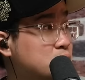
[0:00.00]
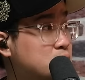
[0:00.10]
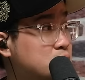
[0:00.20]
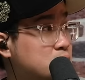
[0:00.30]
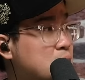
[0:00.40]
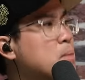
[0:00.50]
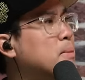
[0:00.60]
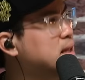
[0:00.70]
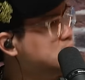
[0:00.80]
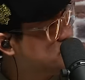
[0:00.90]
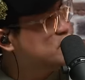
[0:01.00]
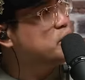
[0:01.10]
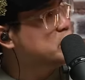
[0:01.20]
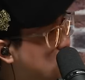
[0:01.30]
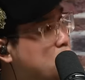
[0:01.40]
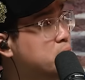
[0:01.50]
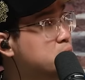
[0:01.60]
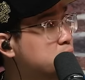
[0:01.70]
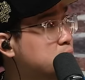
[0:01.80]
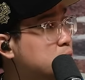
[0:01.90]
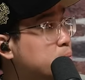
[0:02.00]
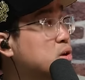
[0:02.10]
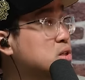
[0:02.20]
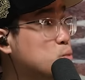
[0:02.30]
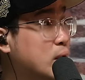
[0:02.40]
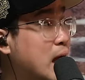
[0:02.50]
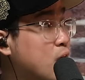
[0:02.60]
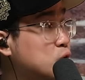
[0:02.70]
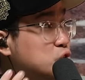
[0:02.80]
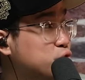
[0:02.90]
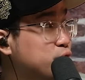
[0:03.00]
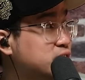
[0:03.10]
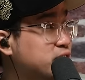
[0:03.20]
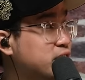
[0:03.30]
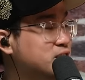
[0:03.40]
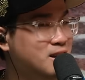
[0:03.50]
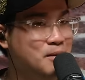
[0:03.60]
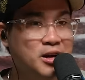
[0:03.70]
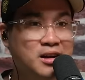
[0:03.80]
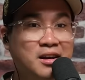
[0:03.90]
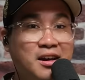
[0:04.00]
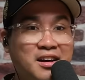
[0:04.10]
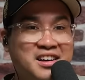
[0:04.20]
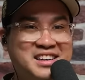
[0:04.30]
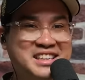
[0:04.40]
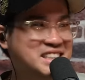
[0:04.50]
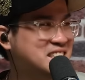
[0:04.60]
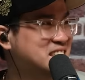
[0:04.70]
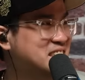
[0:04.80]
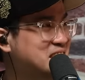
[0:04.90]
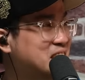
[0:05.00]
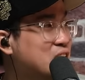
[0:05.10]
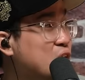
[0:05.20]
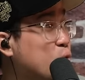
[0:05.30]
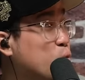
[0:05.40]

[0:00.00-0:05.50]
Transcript: yeah. Mm. But that's a very common thing though, because when I was Shu Faye's age, alamak, yeah.